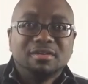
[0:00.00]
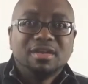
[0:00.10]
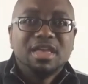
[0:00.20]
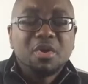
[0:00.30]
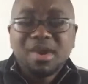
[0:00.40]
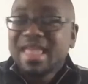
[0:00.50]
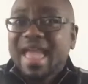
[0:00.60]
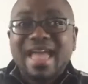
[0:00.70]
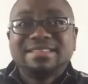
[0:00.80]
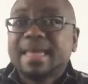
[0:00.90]
He already
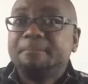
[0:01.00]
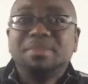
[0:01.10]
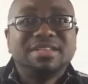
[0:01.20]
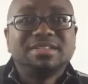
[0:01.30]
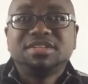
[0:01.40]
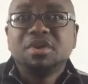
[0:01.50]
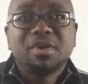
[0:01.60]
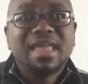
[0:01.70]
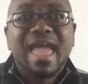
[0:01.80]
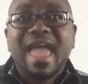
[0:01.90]
has that business. He
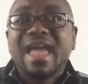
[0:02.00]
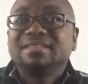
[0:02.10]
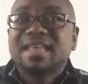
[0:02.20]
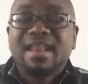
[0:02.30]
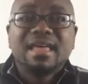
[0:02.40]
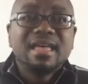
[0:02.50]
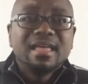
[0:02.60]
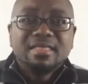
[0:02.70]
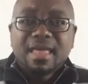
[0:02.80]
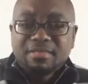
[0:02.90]
already has
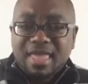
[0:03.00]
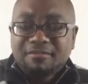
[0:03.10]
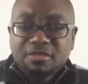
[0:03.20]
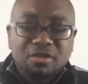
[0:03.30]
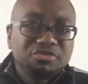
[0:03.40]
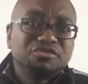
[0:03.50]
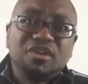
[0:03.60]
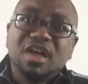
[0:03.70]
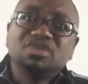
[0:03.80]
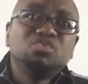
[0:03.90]
those
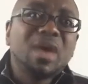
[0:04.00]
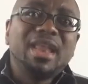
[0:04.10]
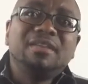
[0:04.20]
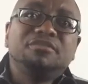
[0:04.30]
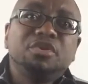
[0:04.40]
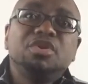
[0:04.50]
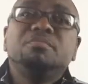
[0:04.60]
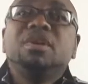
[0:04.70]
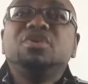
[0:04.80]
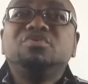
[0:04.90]
funds waiting for you,
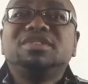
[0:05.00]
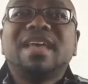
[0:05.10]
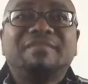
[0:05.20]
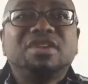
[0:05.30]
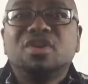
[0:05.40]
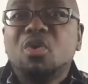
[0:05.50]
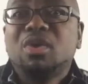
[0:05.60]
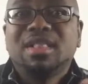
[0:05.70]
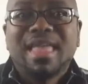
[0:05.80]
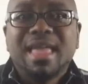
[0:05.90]
but you just have to go
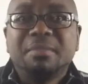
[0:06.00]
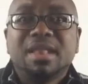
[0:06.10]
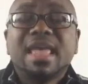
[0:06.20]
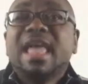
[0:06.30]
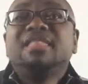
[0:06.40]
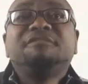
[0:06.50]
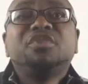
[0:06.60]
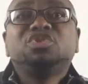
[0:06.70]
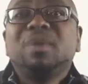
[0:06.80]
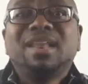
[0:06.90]
claim it. And the
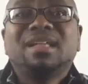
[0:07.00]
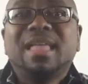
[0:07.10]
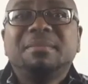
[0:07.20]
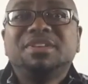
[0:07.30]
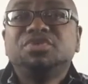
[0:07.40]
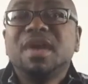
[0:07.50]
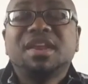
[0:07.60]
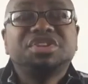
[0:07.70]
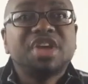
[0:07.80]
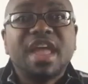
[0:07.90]
first way to claim it is you got to
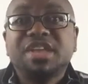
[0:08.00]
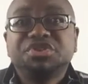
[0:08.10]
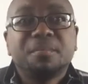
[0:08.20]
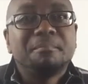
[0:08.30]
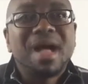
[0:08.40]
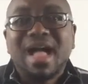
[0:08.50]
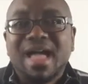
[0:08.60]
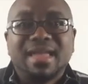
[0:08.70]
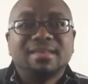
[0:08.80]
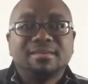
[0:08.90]
change your
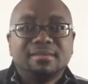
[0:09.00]
mind.